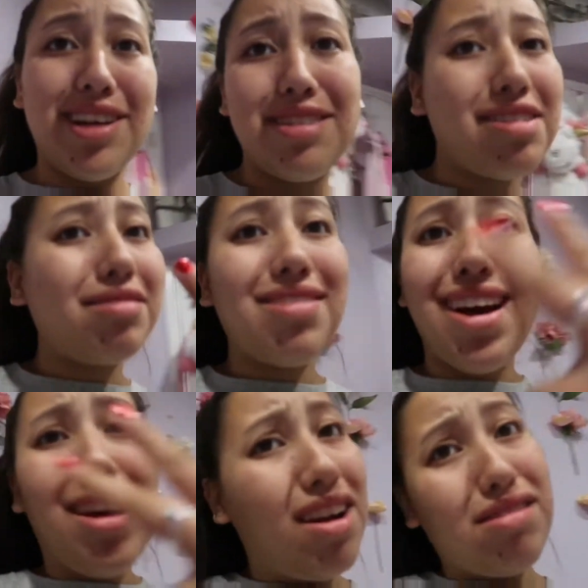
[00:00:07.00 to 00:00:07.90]
I don't
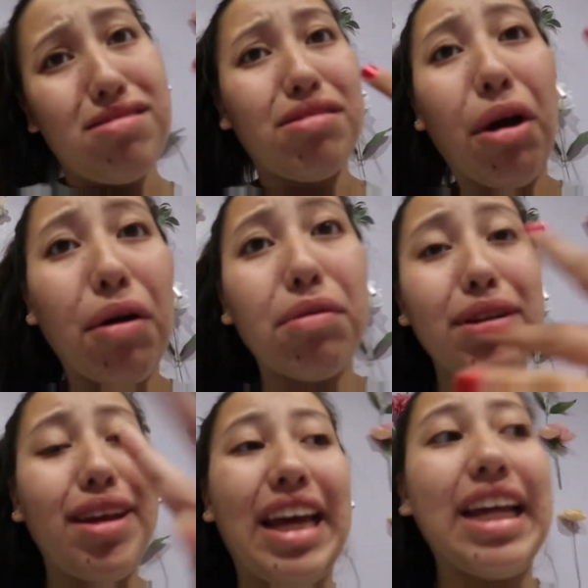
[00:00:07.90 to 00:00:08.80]
I don't know
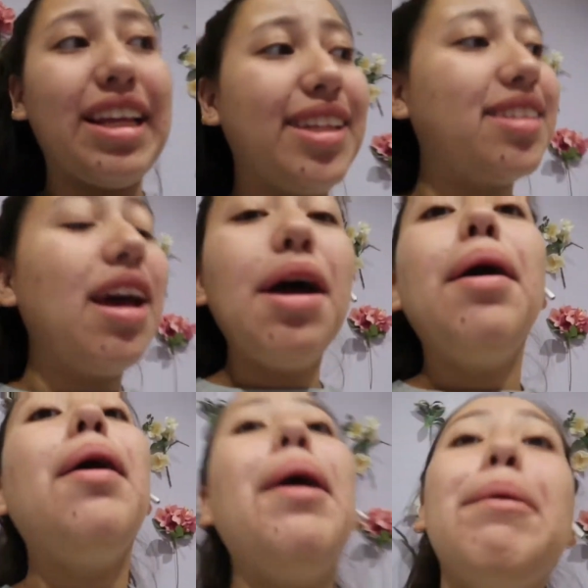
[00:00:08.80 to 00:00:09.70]
what day it is
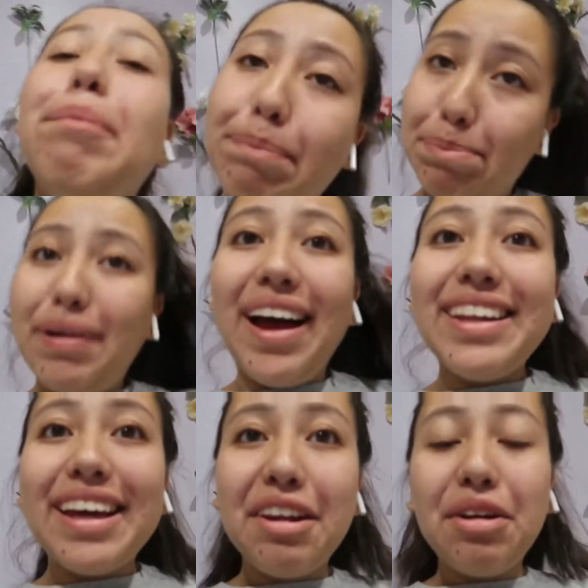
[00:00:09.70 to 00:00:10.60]
but
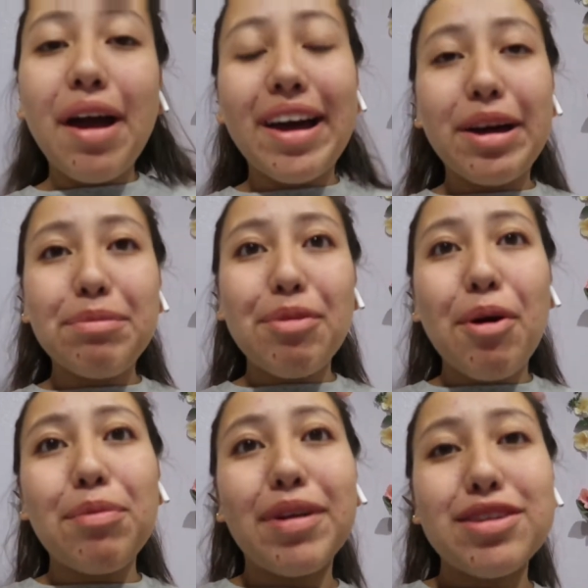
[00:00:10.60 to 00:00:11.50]
um,
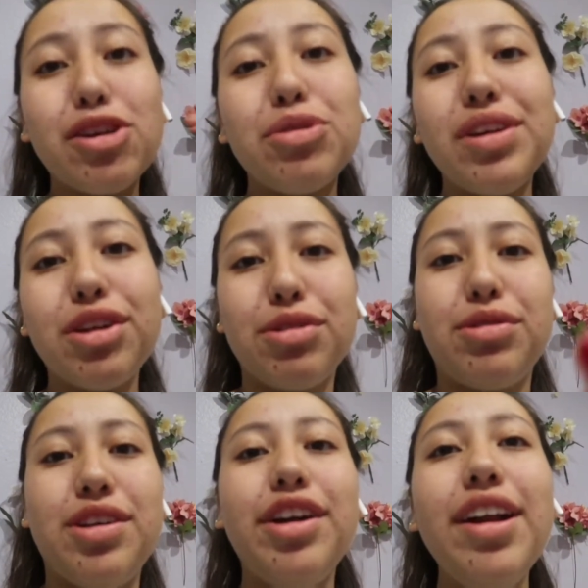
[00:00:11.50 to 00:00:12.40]
hope you guys are doing
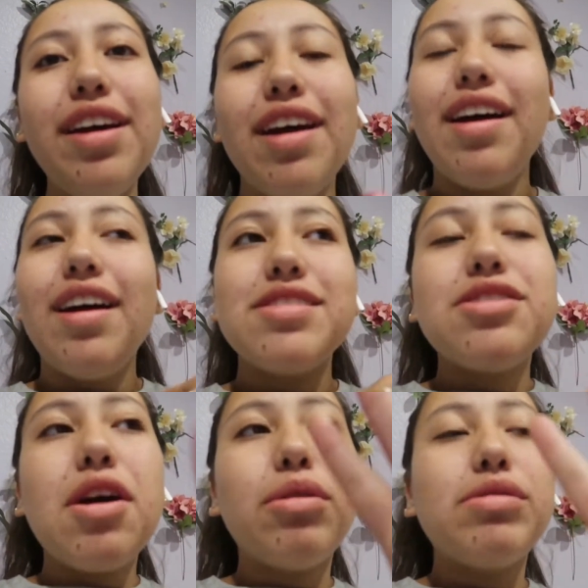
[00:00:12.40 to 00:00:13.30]
good
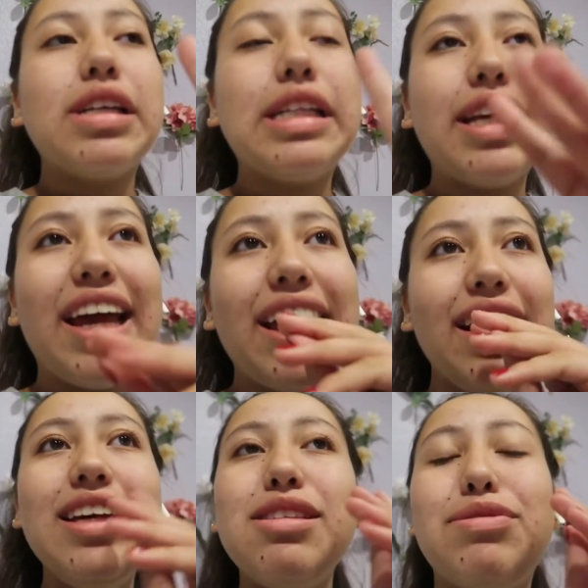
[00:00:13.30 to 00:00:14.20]
so
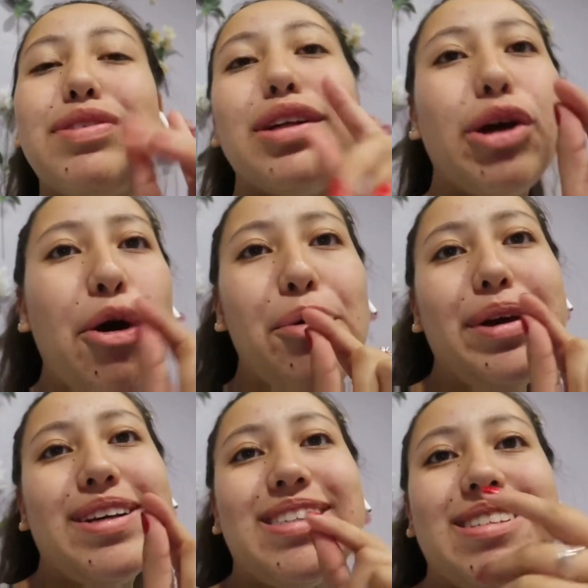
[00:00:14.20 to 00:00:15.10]
today's video
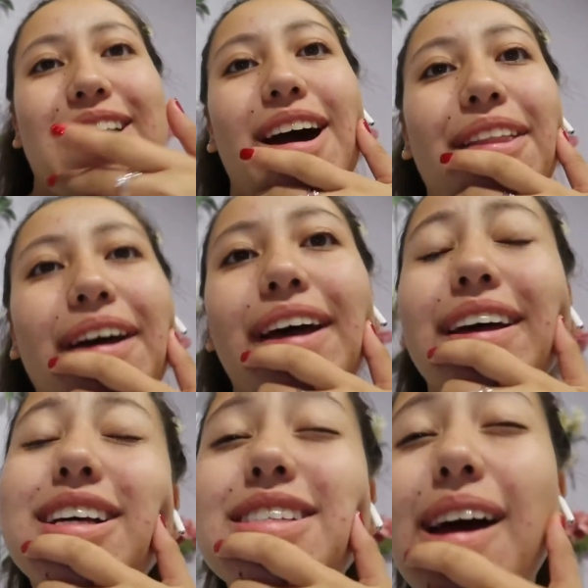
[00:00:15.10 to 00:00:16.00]
is not that
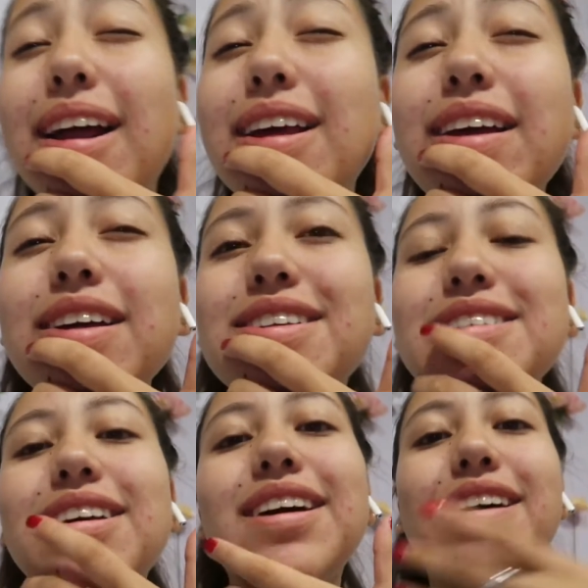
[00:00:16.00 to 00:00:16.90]
exciting
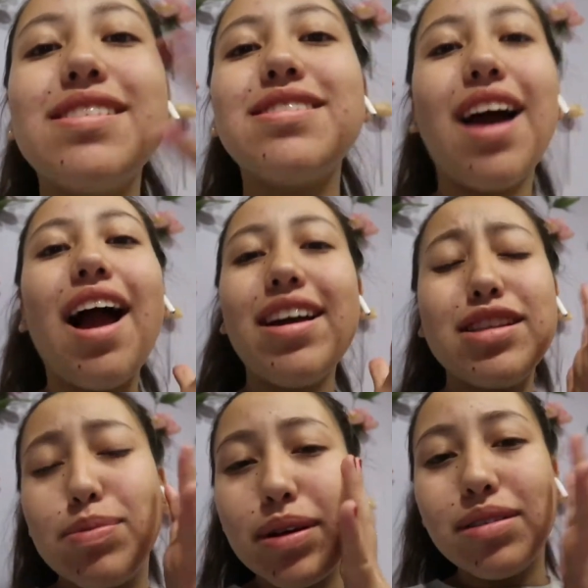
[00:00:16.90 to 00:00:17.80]
just because
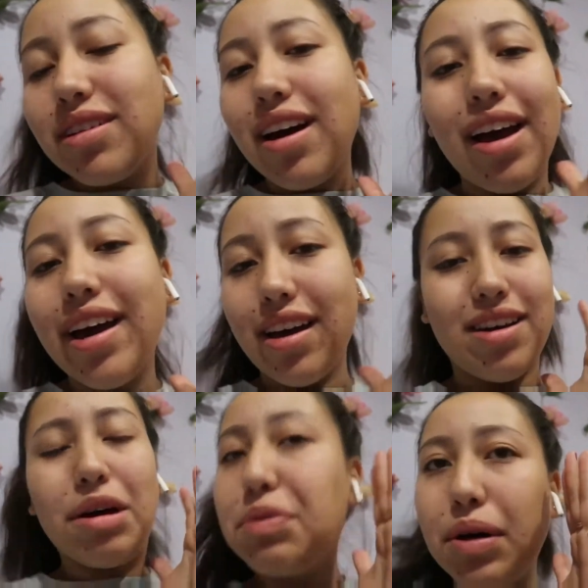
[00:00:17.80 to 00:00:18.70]
it's been a
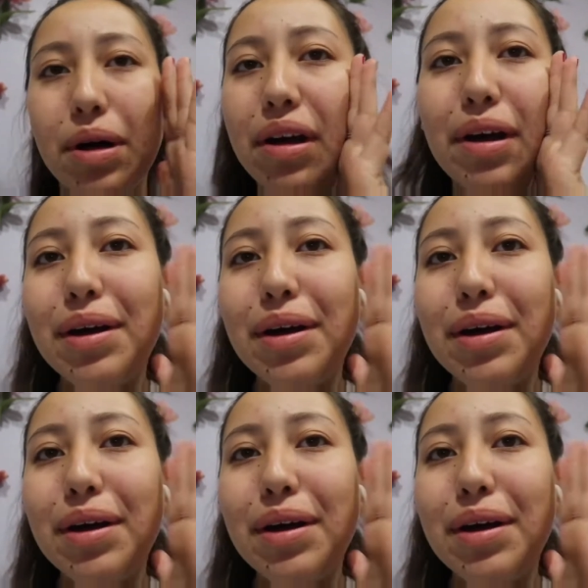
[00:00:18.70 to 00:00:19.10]
heck of a